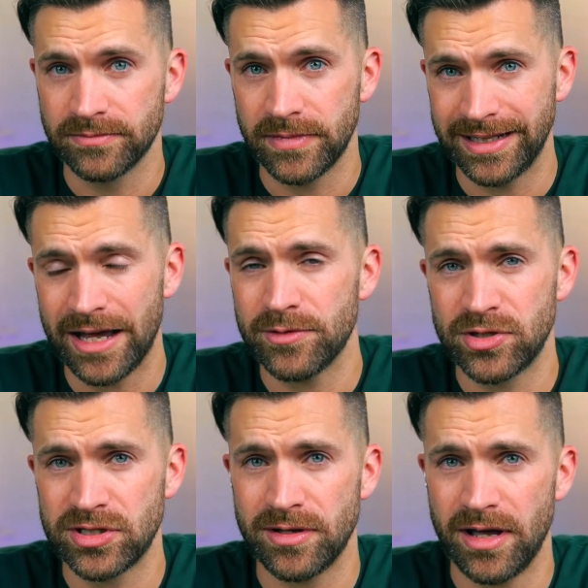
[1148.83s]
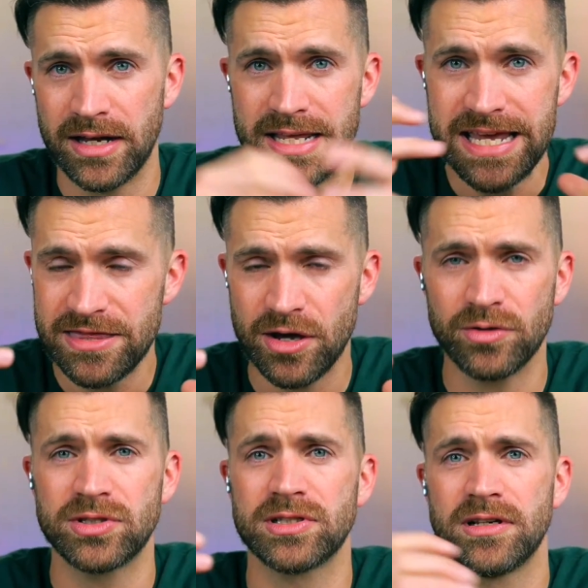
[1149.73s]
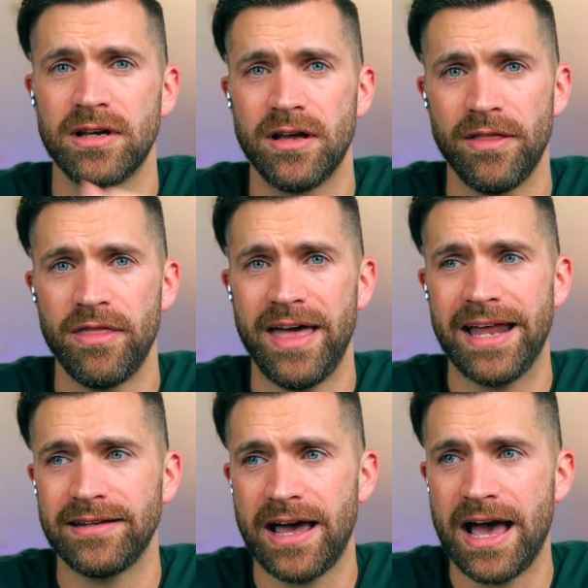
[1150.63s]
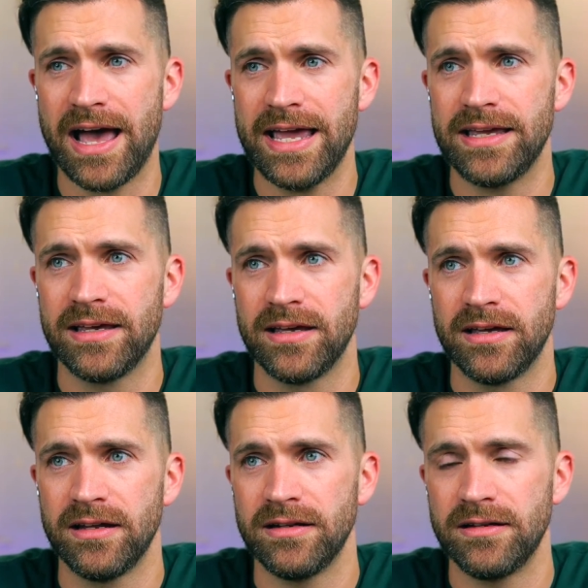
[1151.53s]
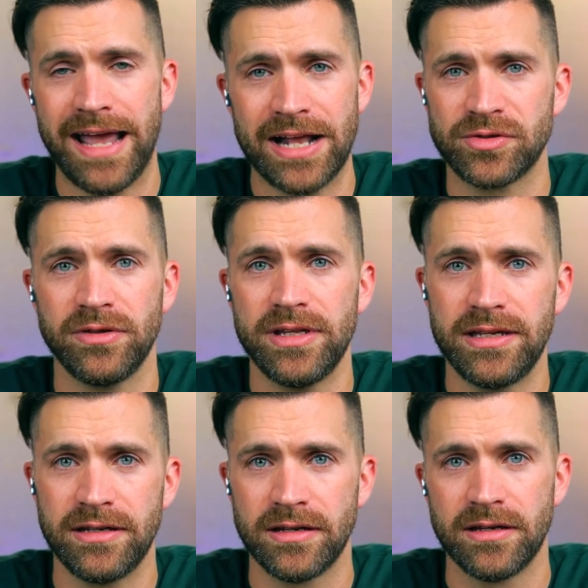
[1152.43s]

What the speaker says: Like that was just an ethos that I naturally